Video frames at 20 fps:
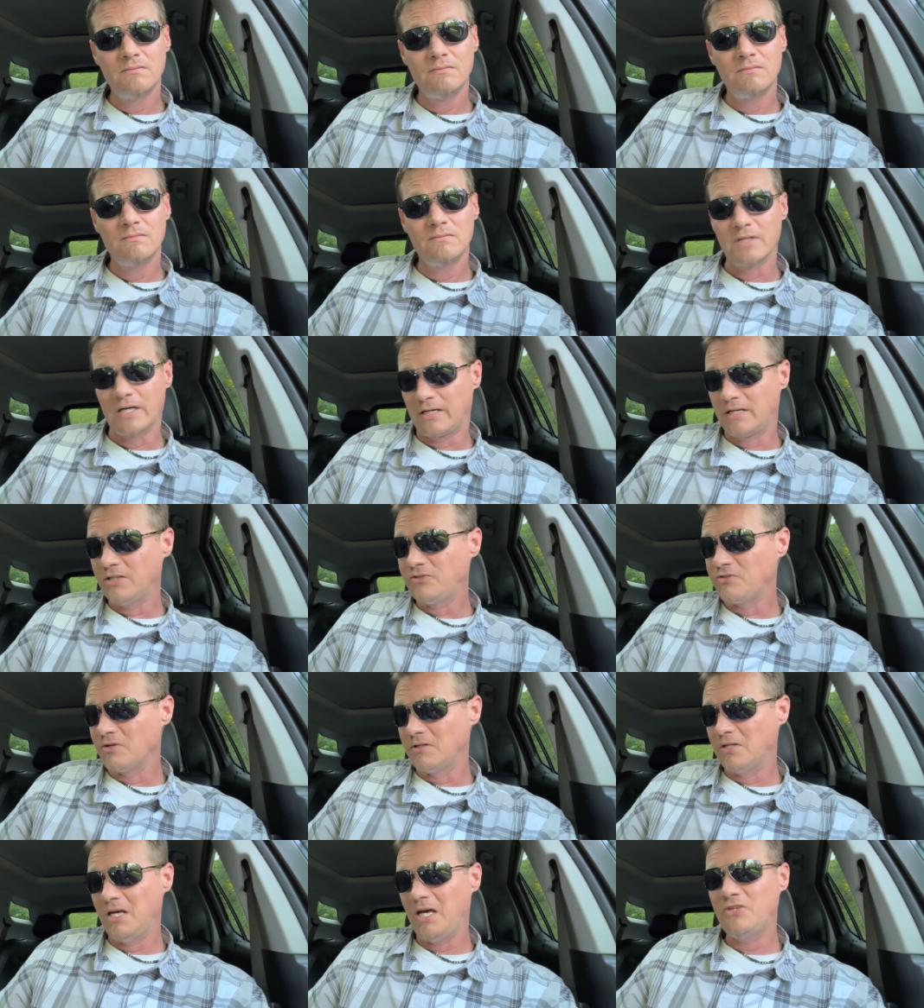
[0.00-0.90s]
like it's
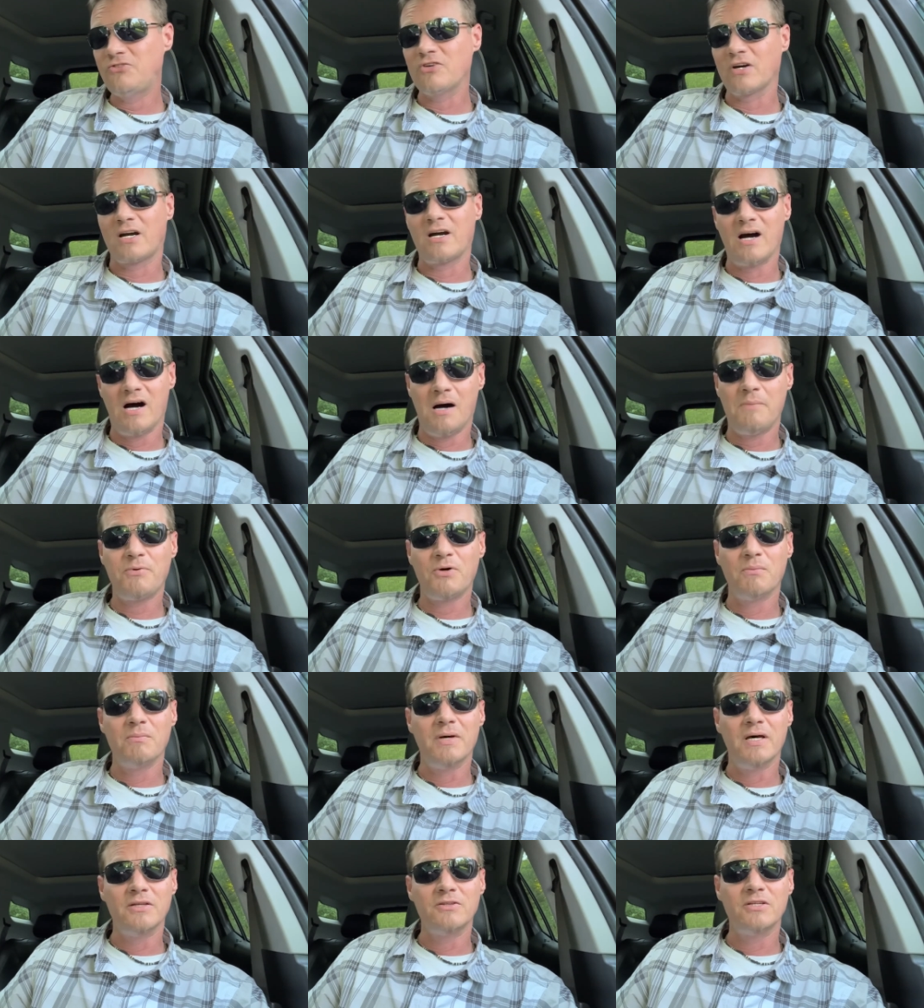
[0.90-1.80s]
a it's a
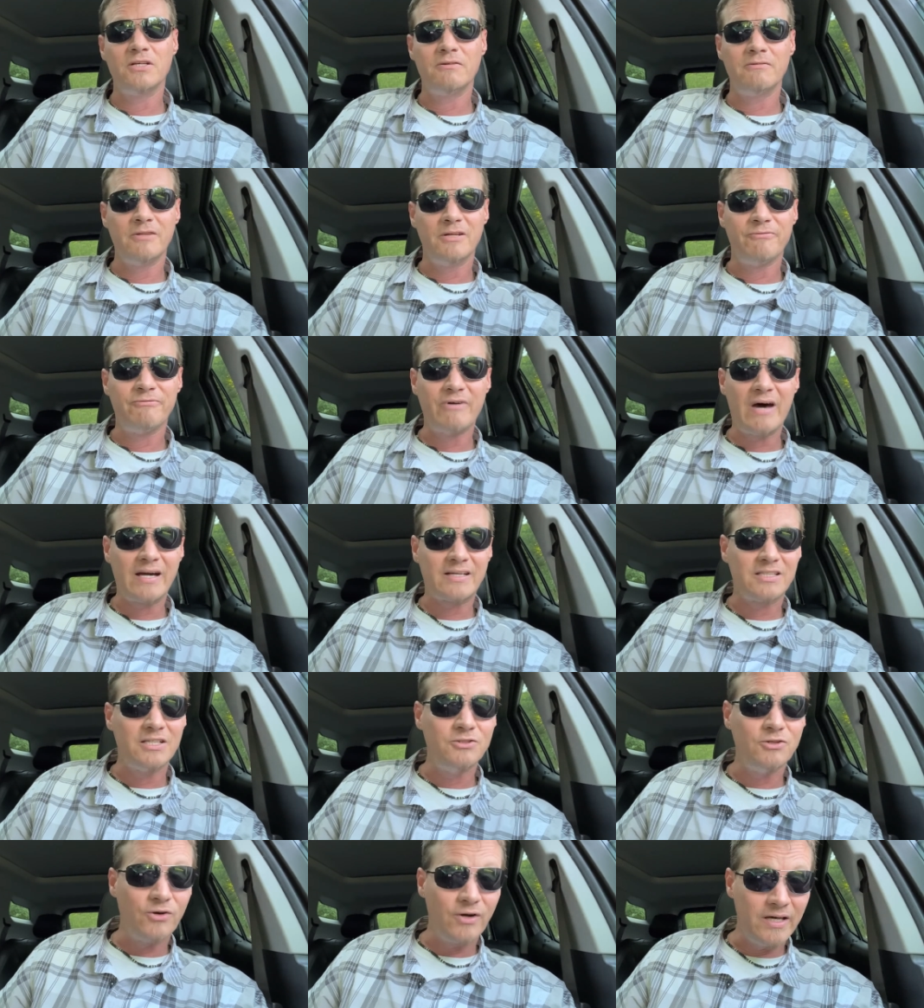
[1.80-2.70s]
compliment that the fact
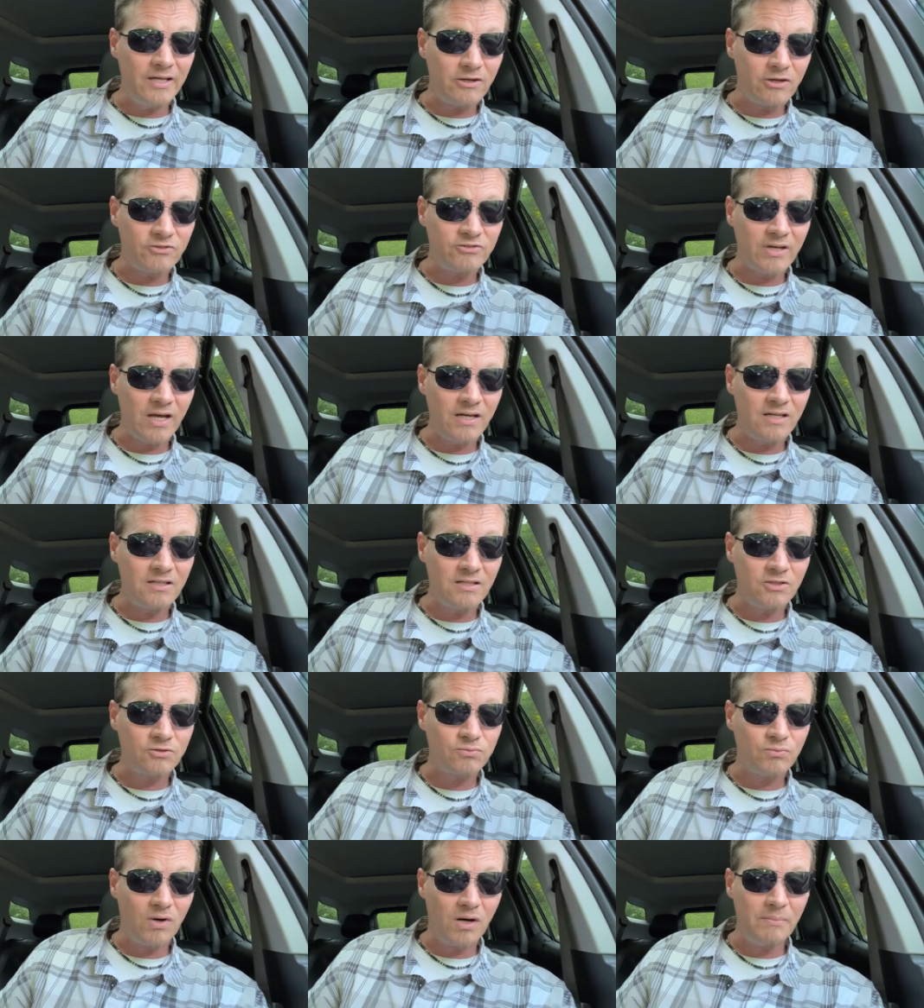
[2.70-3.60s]
that you're entertaining
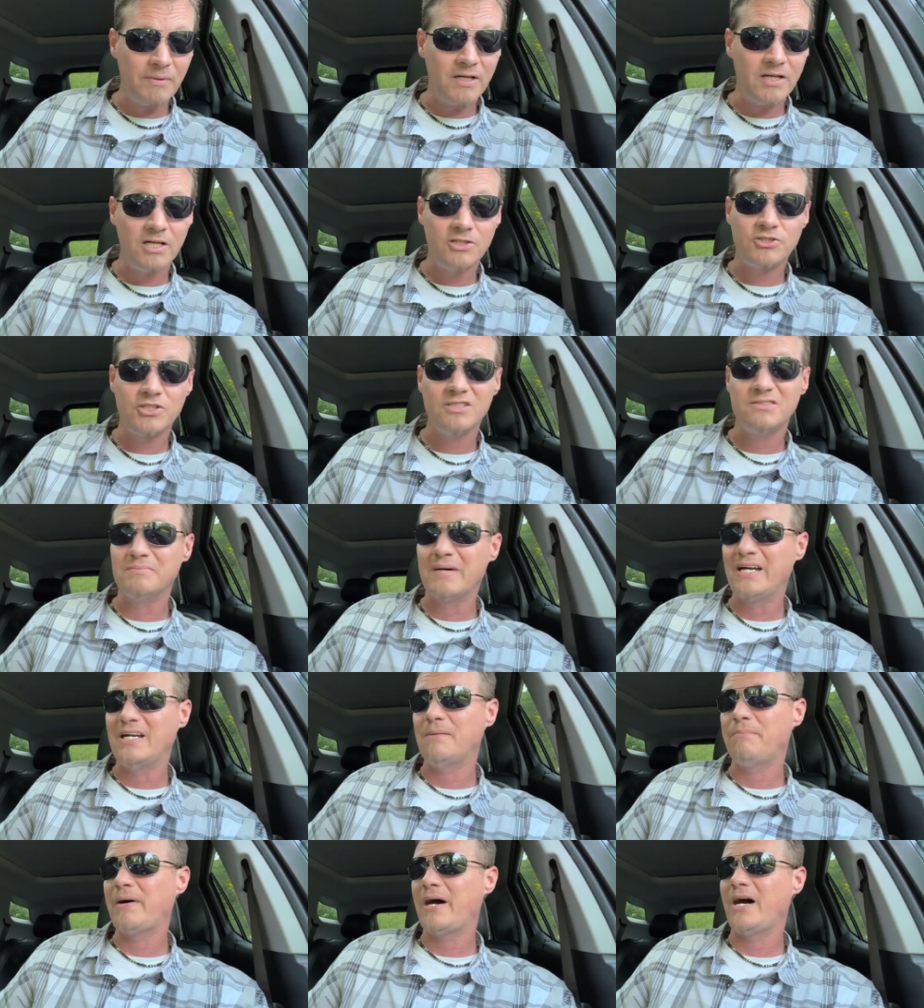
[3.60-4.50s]
this woman and she's made
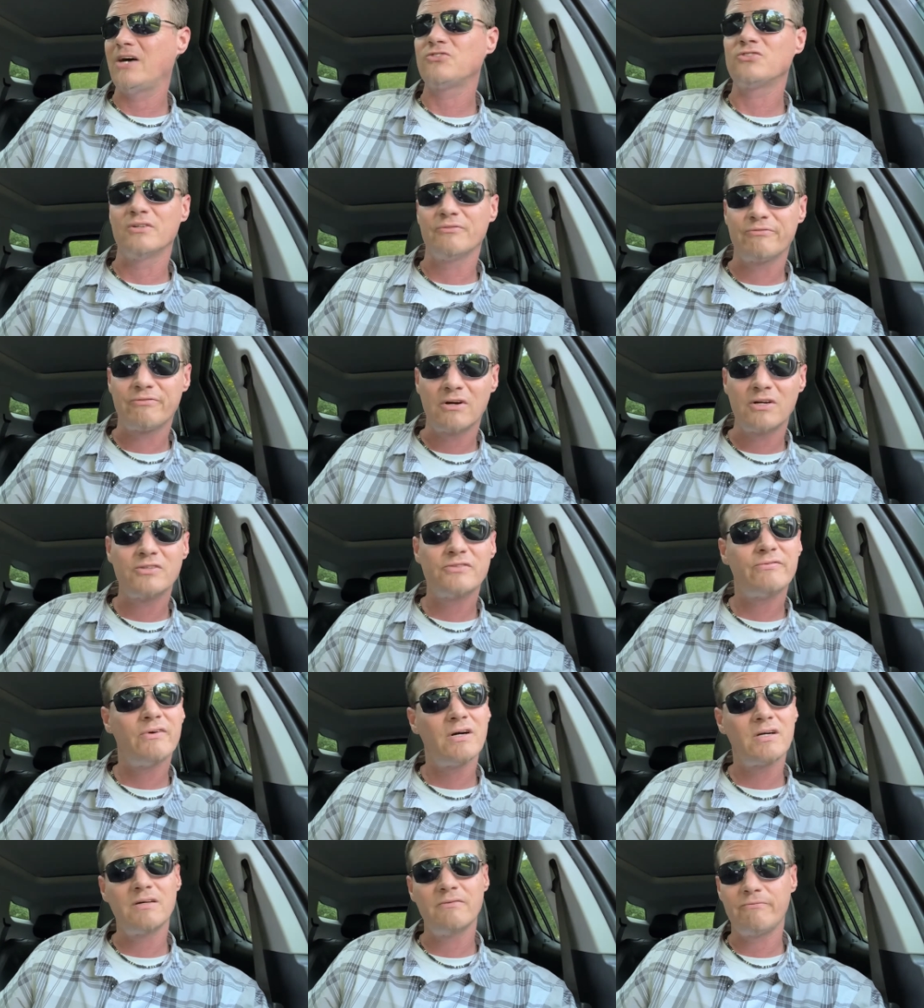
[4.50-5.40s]
it past the first
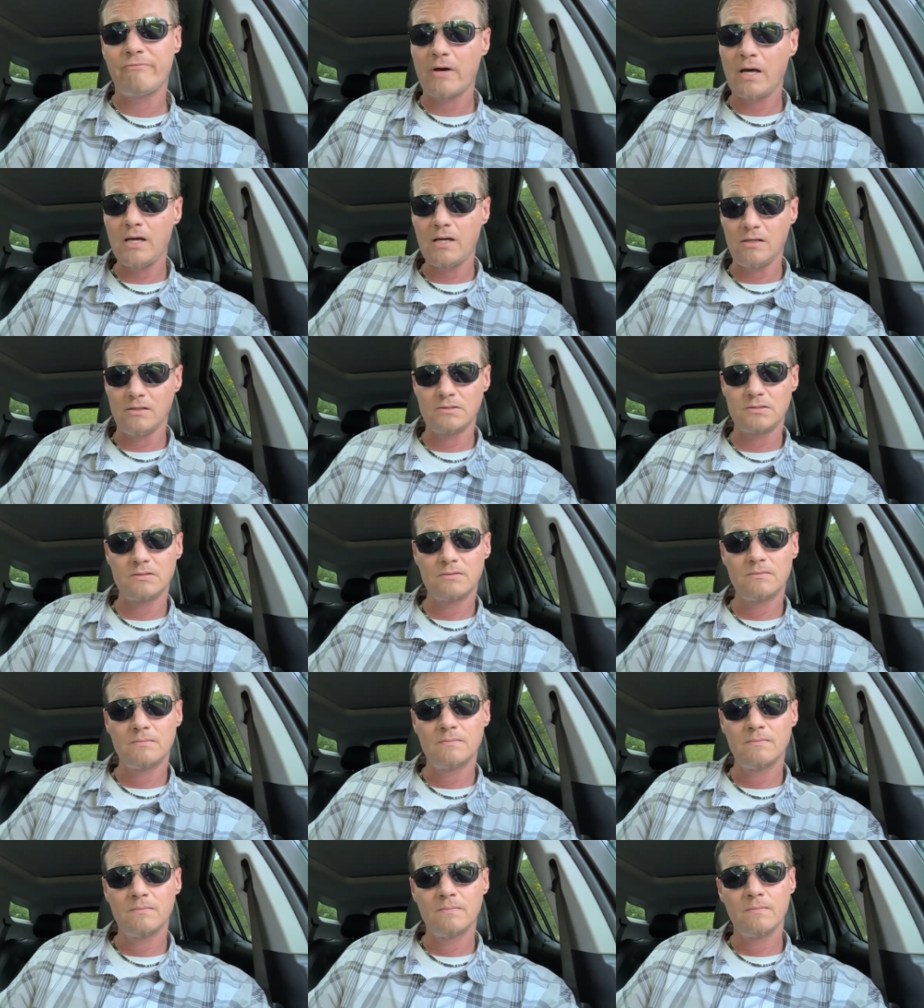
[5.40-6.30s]
fucking phase
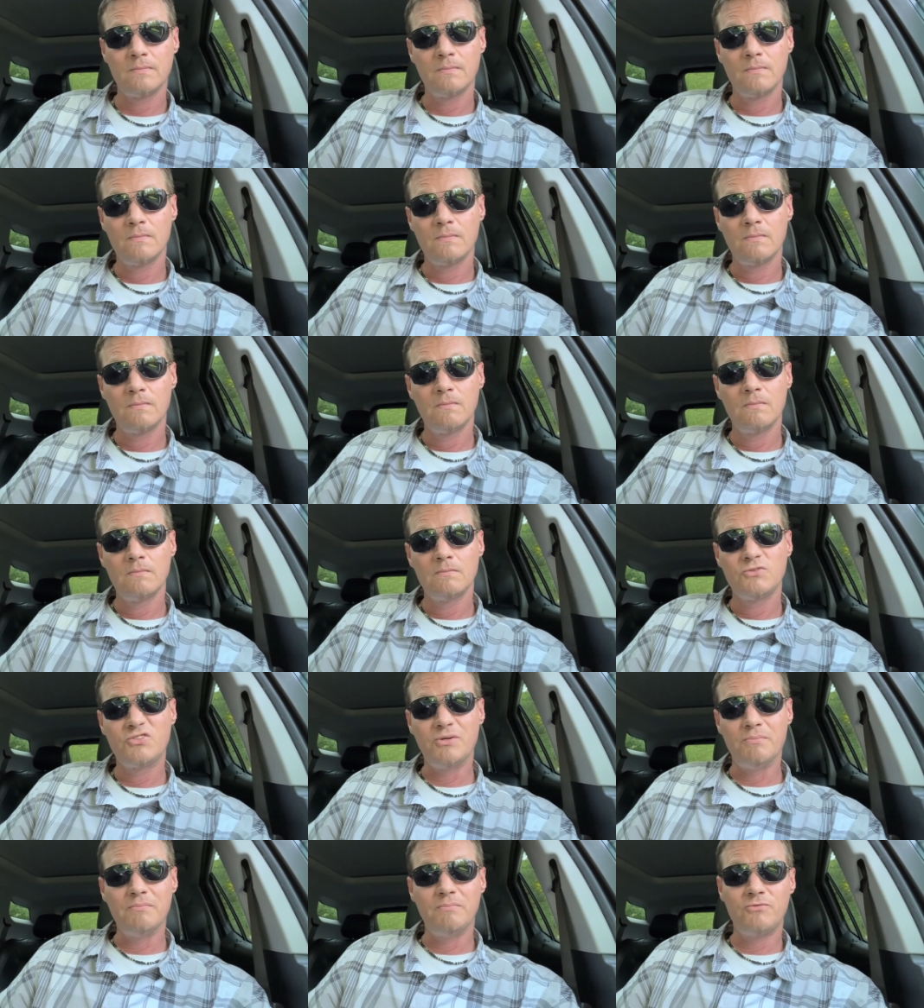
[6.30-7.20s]

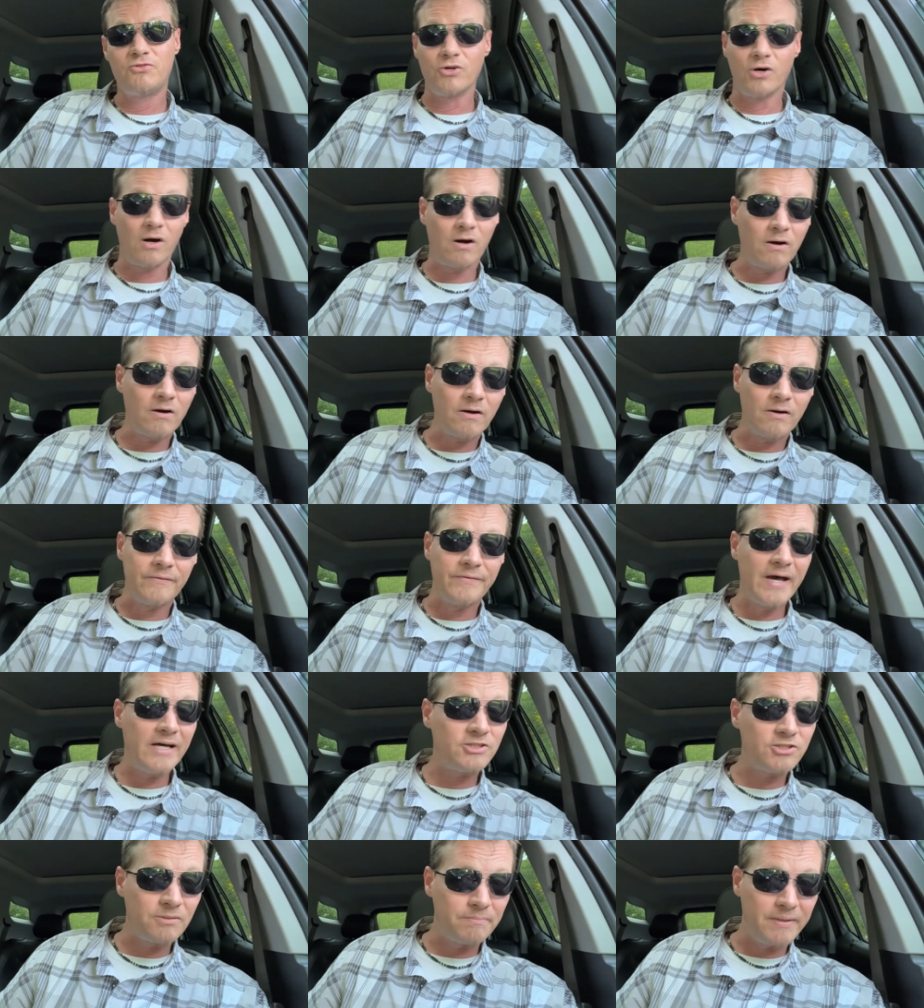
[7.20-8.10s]
to to her
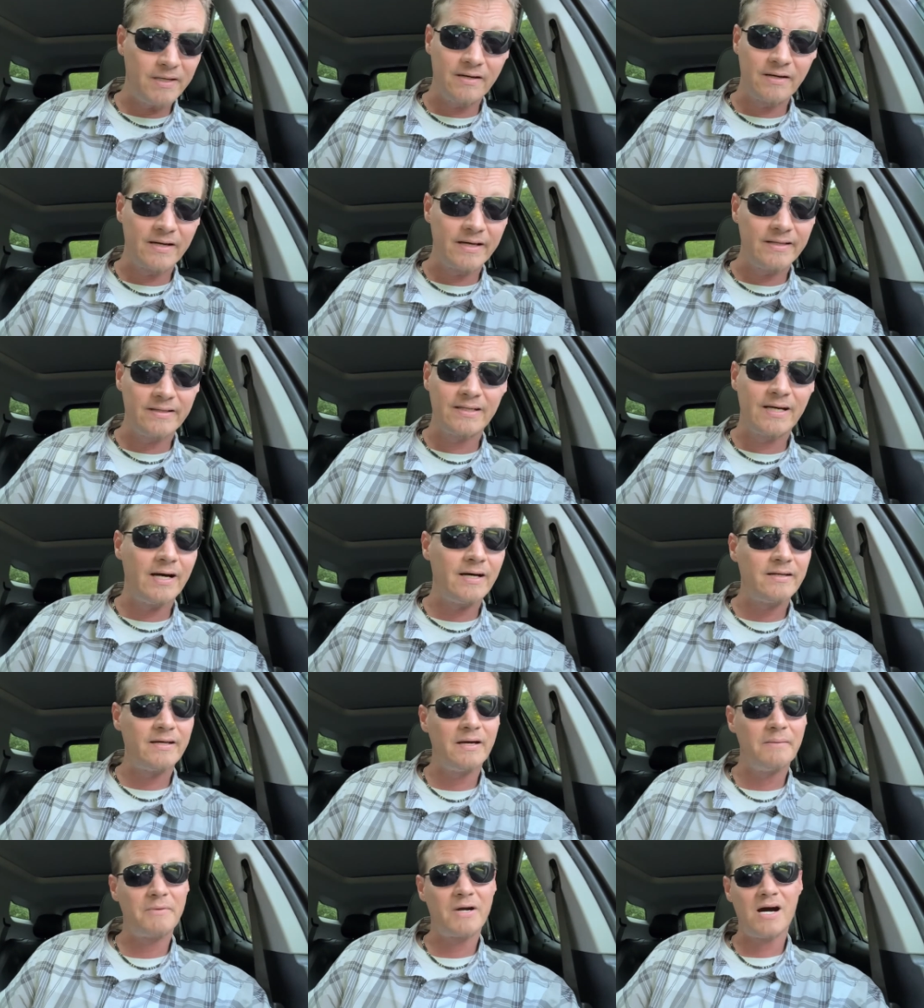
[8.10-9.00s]
that should be a
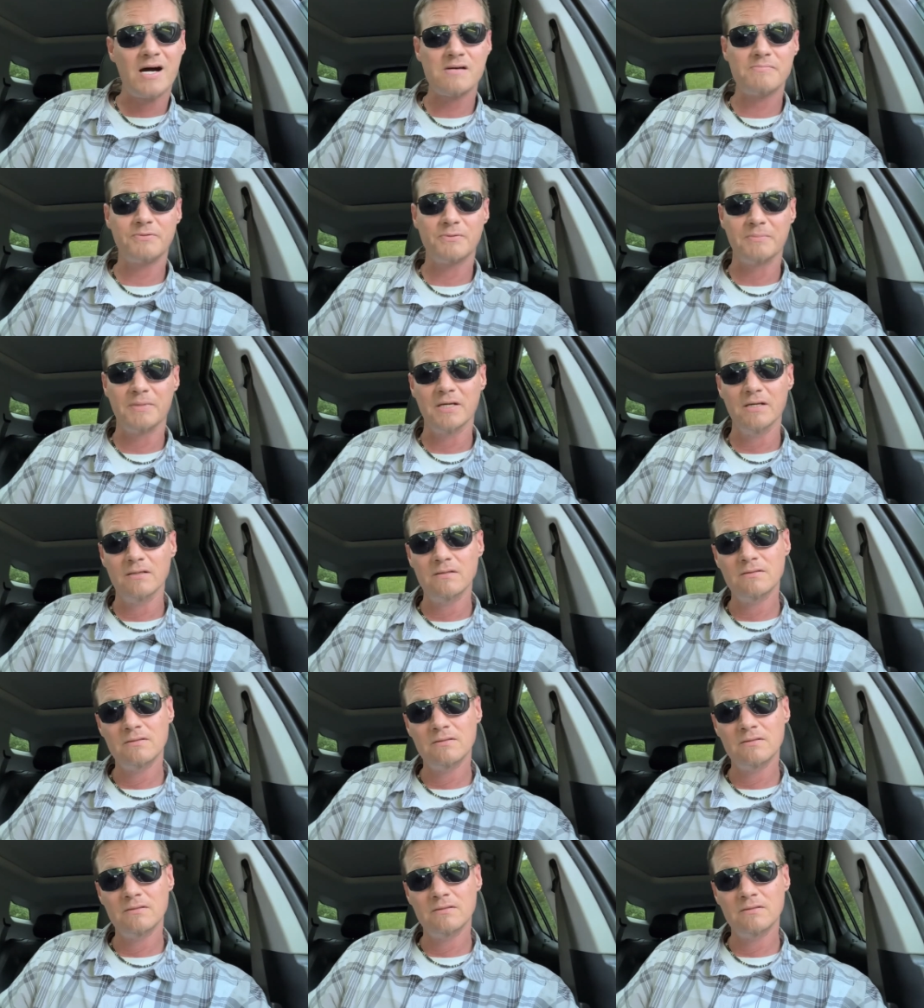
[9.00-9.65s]
goddamn compliment